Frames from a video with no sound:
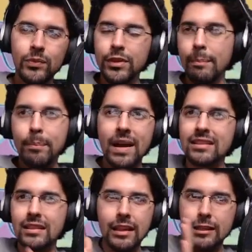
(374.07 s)
the
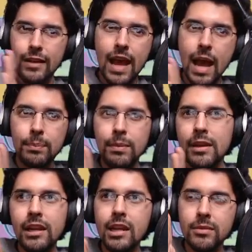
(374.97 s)
best, like, happy
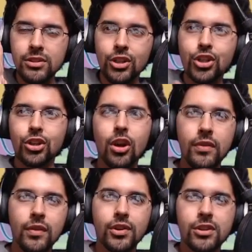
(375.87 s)
medium is the
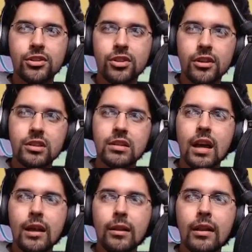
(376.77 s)
Shinobi versus art
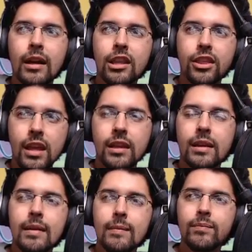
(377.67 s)
style, I think.
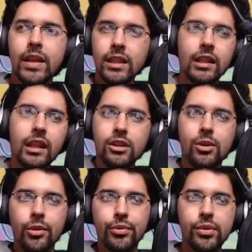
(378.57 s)
And then, like, the
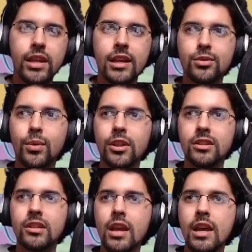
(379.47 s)
old 3DS
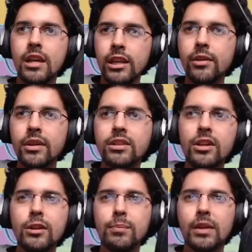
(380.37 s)
ones. Here it's
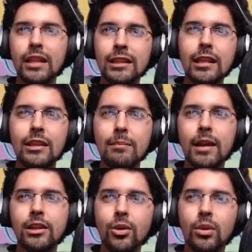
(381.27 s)
good, but, like, they
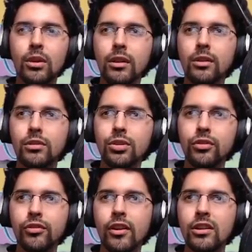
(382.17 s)
might go a little too
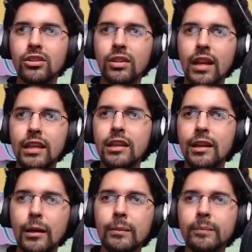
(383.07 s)
far into, like, you
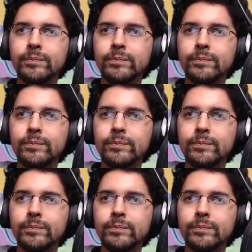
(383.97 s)
know.